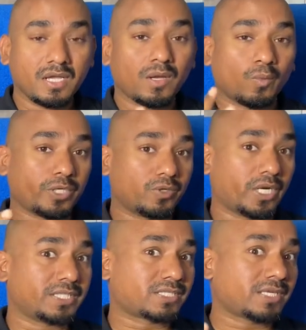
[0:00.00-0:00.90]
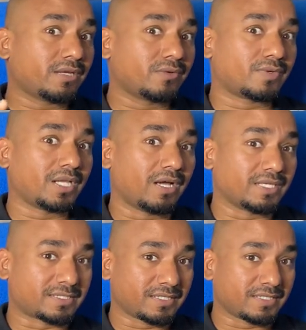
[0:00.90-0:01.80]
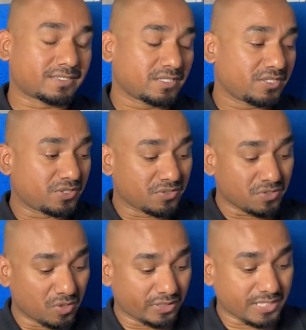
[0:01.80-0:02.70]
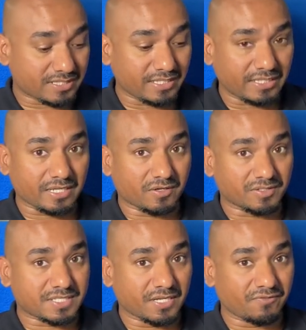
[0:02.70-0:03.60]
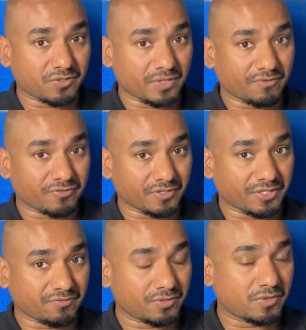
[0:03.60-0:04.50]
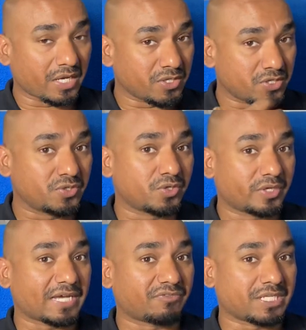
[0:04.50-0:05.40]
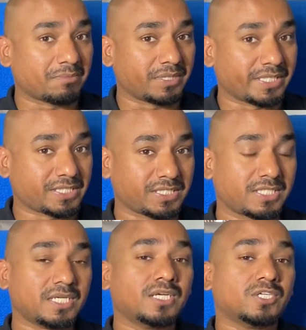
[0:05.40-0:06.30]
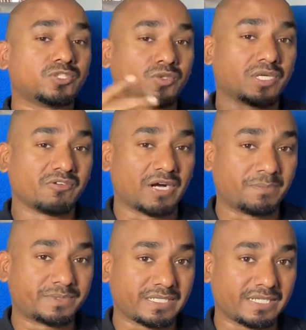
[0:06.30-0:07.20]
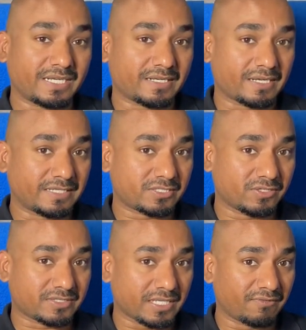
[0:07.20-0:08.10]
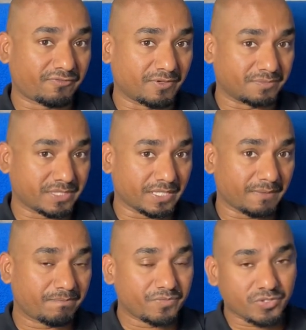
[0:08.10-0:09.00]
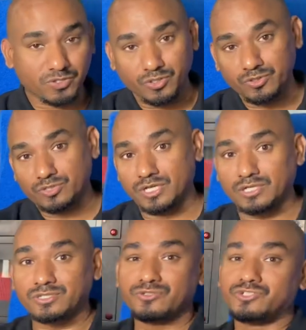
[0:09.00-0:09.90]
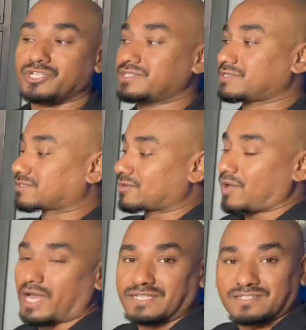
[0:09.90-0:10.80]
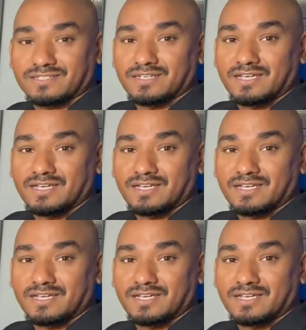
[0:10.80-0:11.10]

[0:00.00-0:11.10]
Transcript: When you understand and realize this, you know that sin cannot save you and forgive you, and you don't have the ability to give up sin and cleanse yourself from sin. So you turn to Jesus Christ.